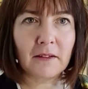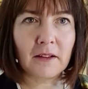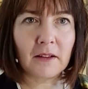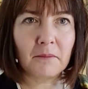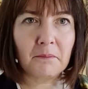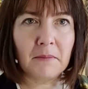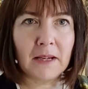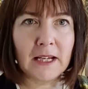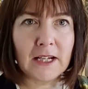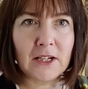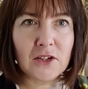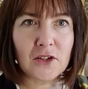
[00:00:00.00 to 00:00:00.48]

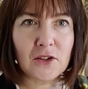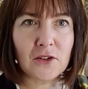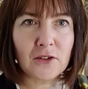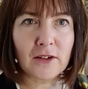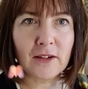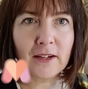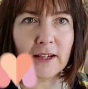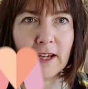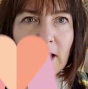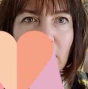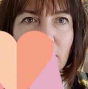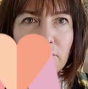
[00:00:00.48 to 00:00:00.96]
means you can
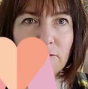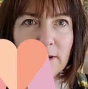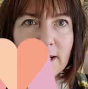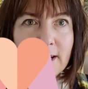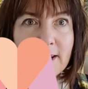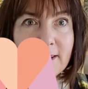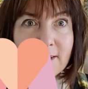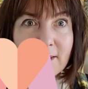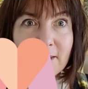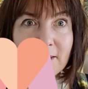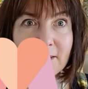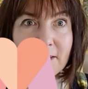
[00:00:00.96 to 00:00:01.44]
get a really
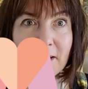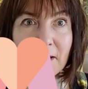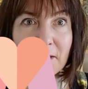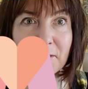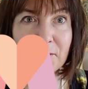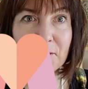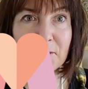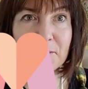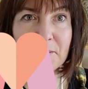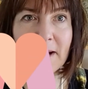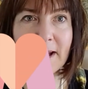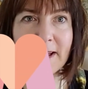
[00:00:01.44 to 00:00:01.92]

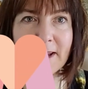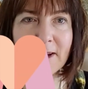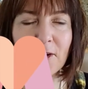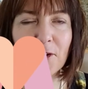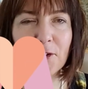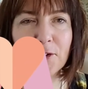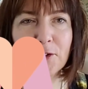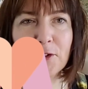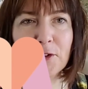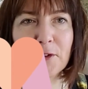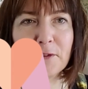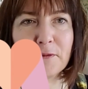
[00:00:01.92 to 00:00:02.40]
successful make
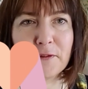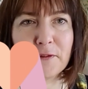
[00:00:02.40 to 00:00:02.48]
on your